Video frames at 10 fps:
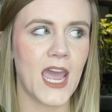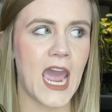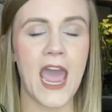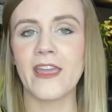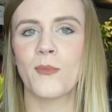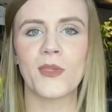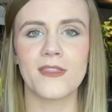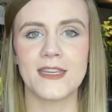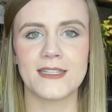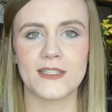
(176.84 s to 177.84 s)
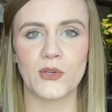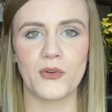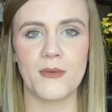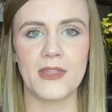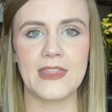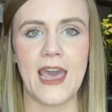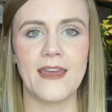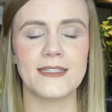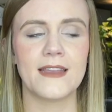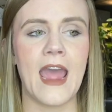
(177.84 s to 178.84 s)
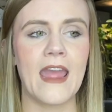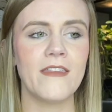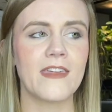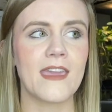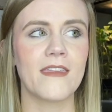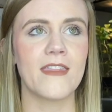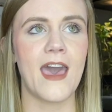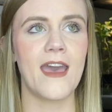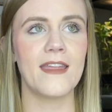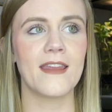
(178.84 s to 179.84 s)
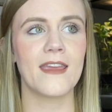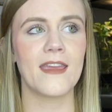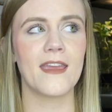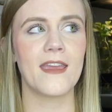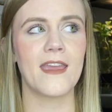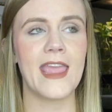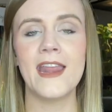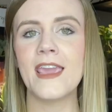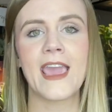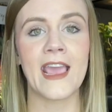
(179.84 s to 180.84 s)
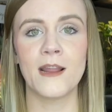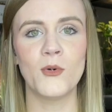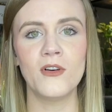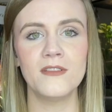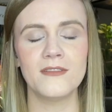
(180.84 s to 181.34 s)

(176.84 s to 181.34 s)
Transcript: I completely disagree with that. I think that any animal